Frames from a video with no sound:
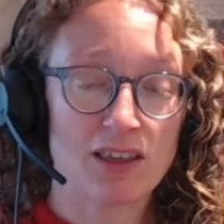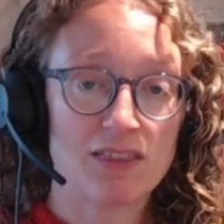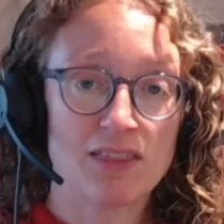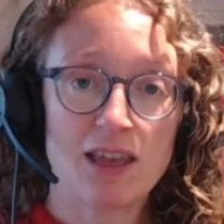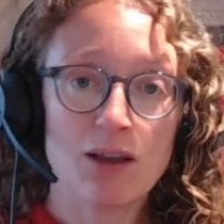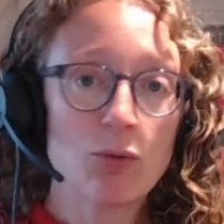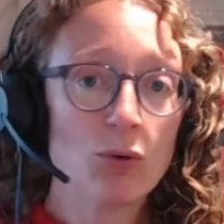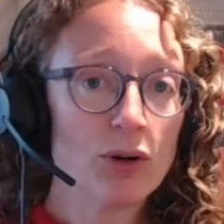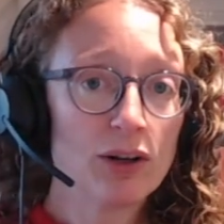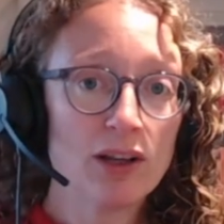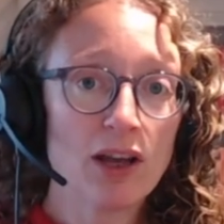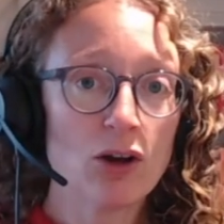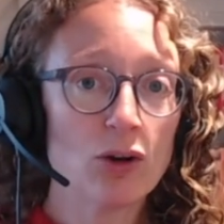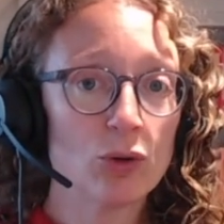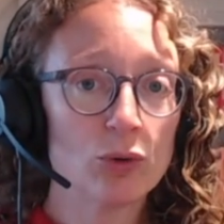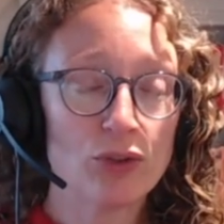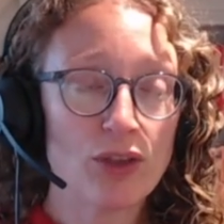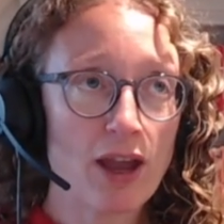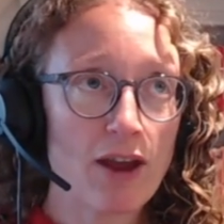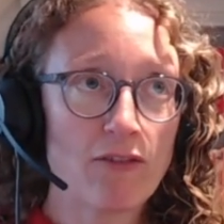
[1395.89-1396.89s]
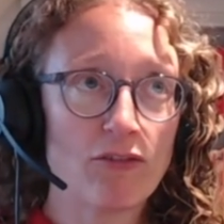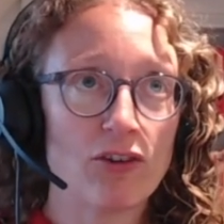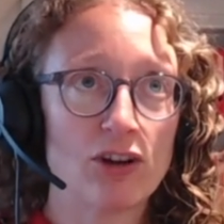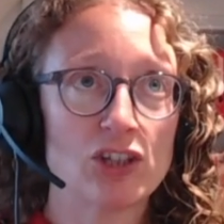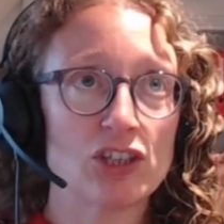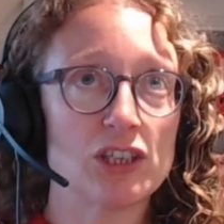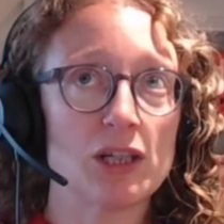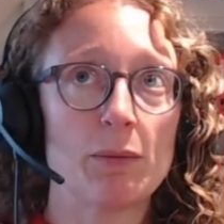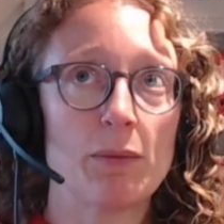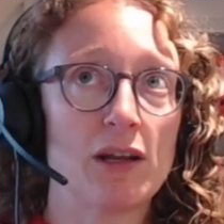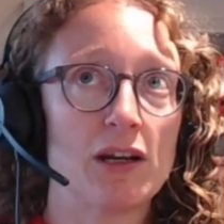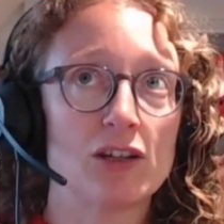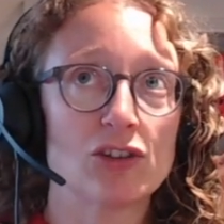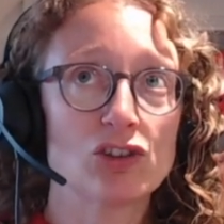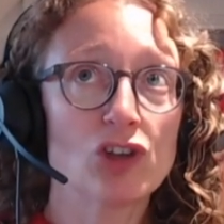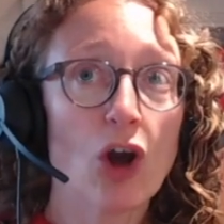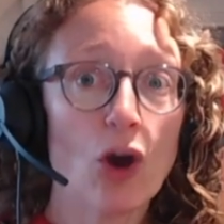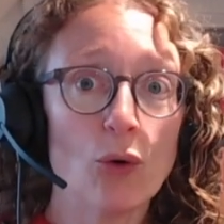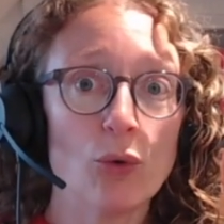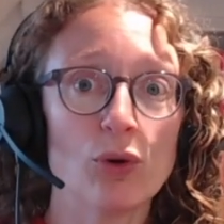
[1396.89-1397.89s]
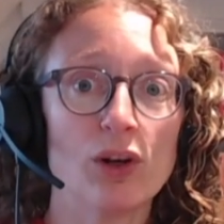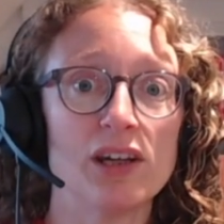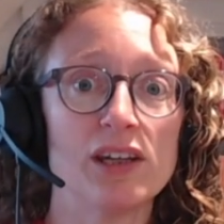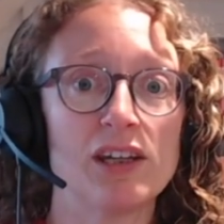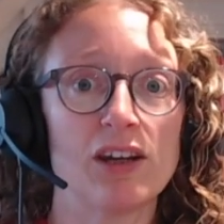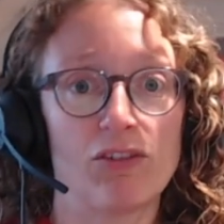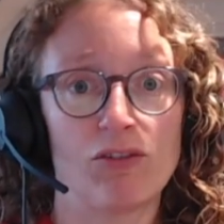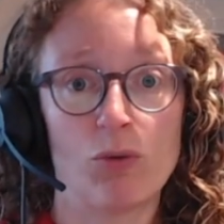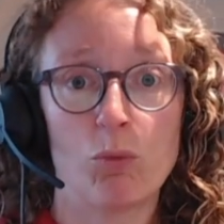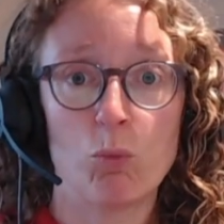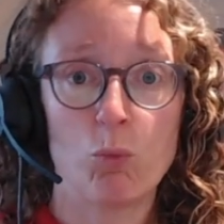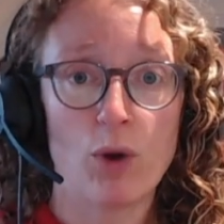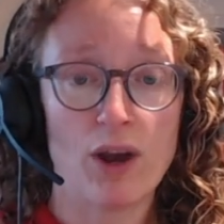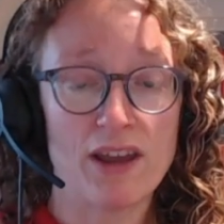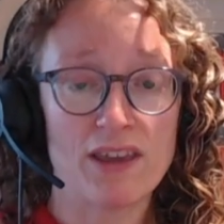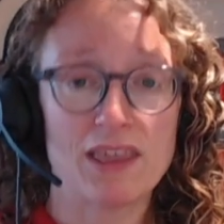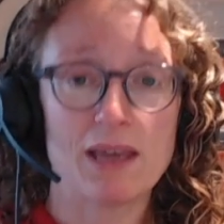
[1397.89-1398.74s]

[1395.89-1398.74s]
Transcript: and they want to hold their friendship in a totally different way,